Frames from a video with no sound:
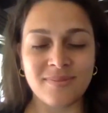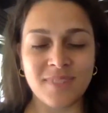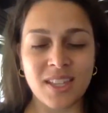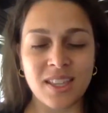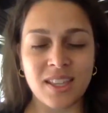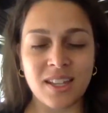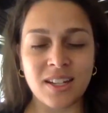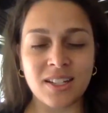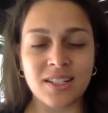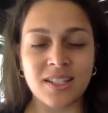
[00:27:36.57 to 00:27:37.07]

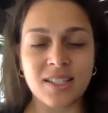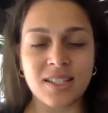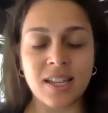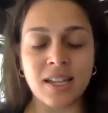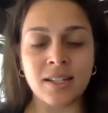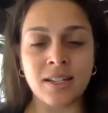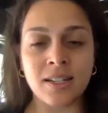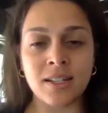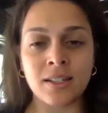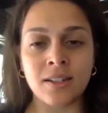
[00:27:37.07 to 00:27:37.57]
And then
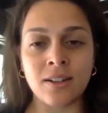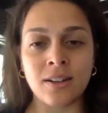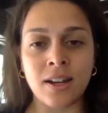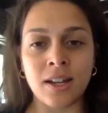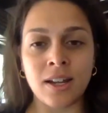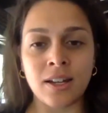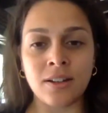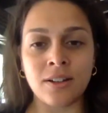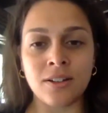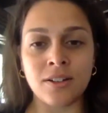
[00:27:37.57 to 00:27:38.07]
extending your
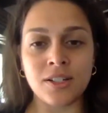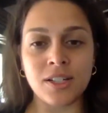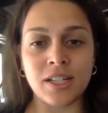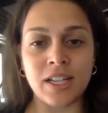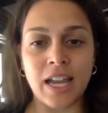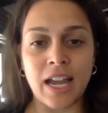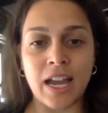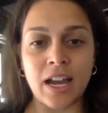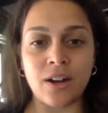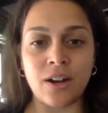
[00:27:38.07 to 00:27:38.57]

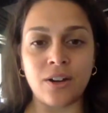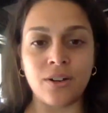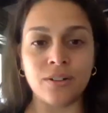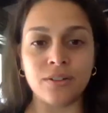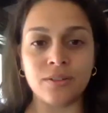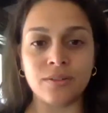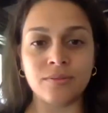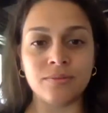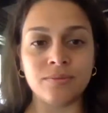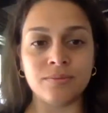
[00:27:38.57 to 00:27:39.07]
energy out,